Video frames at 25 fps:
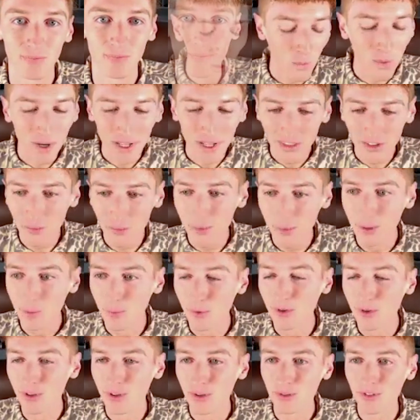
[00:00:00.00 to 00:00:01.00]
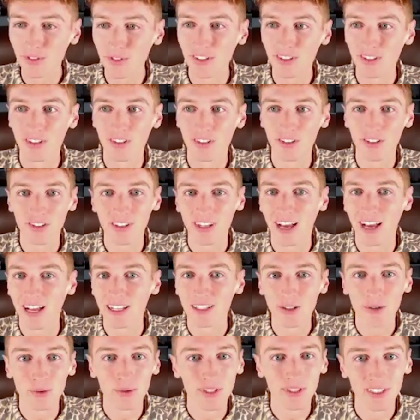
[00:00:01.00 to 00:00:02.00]
Whether people use it to
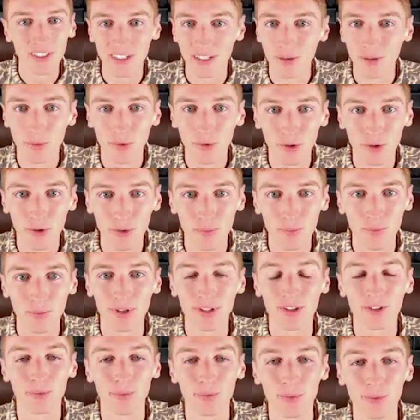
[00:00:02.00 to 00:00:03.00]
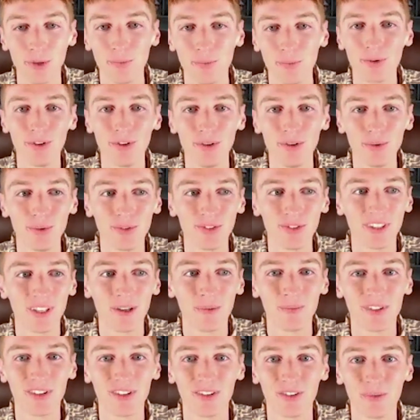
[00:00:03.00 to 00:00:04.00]
tallow the table, whether people use
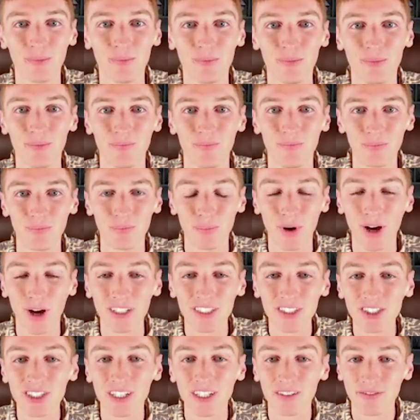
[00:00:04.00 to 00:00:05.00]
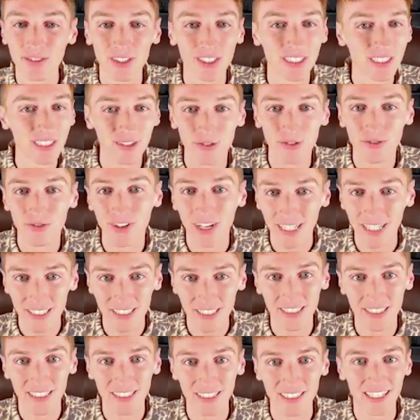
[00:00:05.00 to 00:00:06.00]
them to polish every single
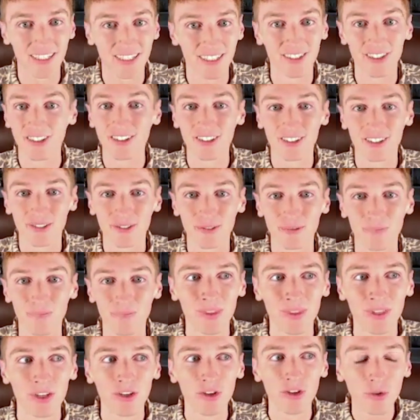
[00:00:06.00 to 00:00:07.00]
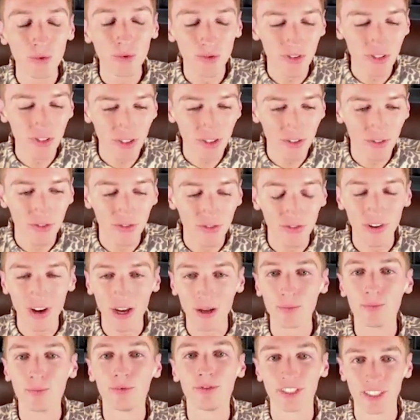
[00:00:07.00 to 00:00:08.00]
facet and the girdle, you see a
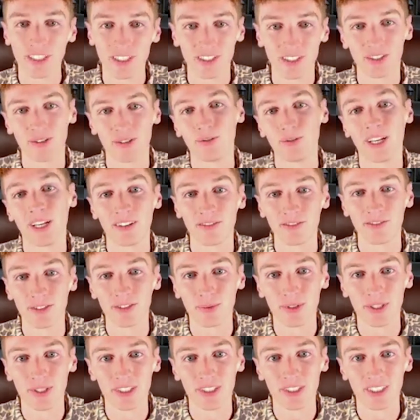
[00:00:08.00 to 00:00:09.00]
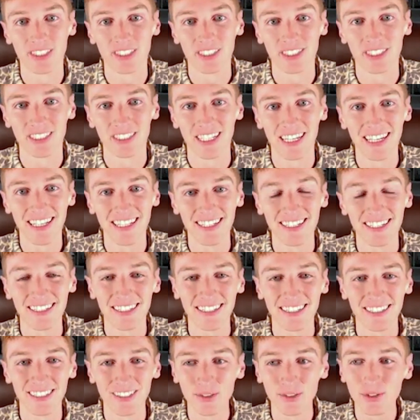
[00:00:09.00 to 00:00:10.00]
vibrant stone afterwards, and
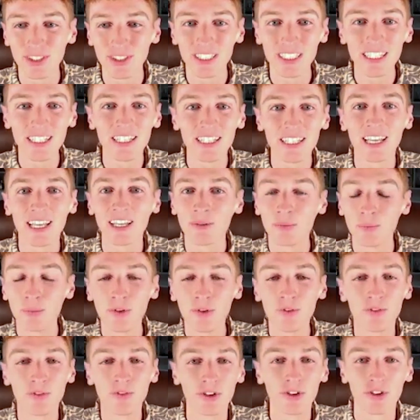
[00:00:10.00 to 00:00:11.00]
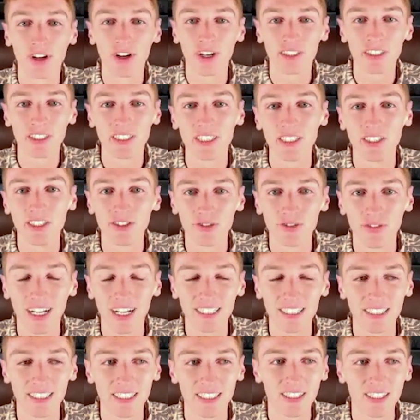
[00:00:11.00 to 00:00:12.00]
you see light move across each
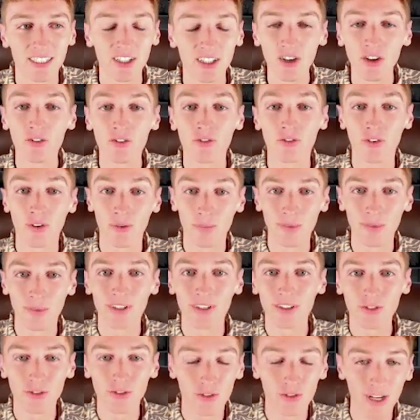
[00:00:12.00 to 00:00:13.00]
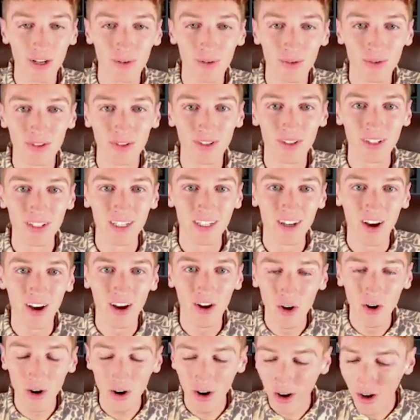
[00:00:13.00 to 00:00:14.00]
facet from the crown
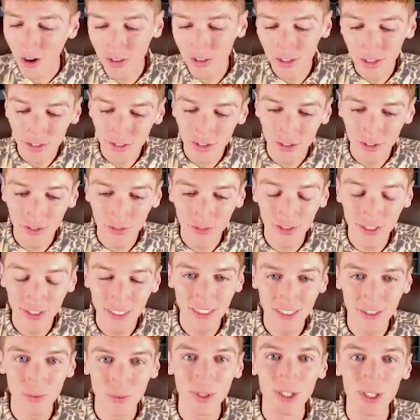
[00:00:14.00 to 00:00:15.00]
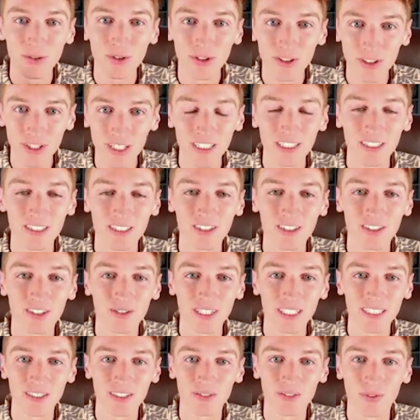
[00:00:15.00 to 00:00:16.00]
on the surface when you look in the stone
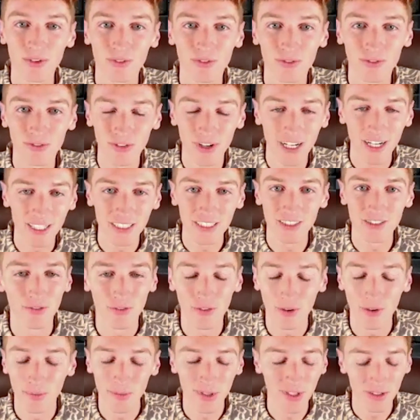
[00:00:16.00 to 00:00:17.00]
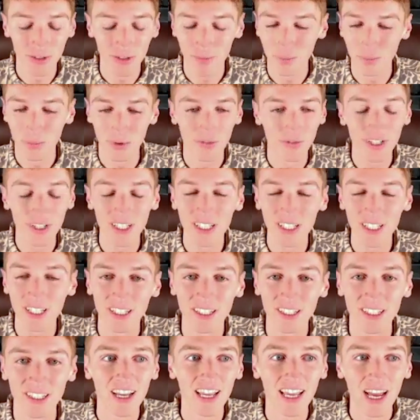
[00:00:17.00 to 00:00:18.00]
as it refracts from the
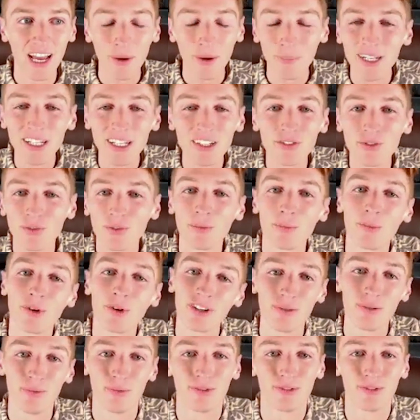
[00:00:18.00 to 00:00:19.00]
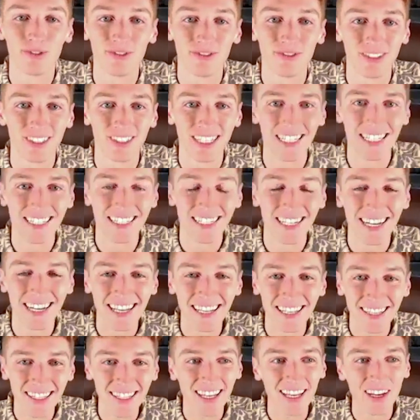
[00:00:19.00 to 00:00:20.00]
pavilion. I mean, it's remarkable, and
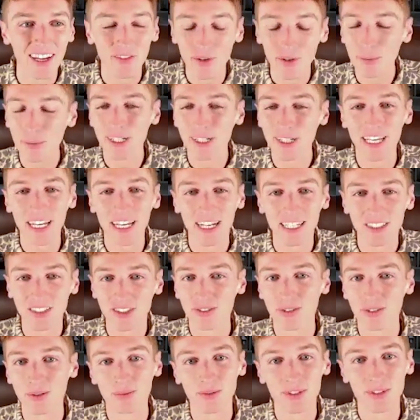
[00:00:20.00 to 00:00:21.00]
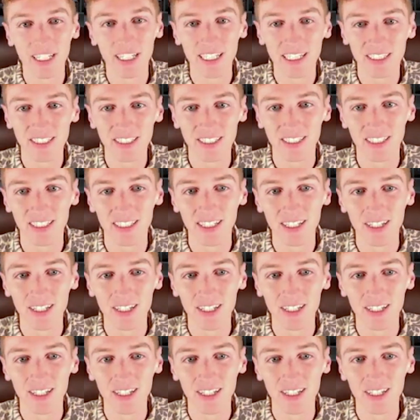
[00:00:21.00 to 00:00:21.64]
I think everybody has their own taste.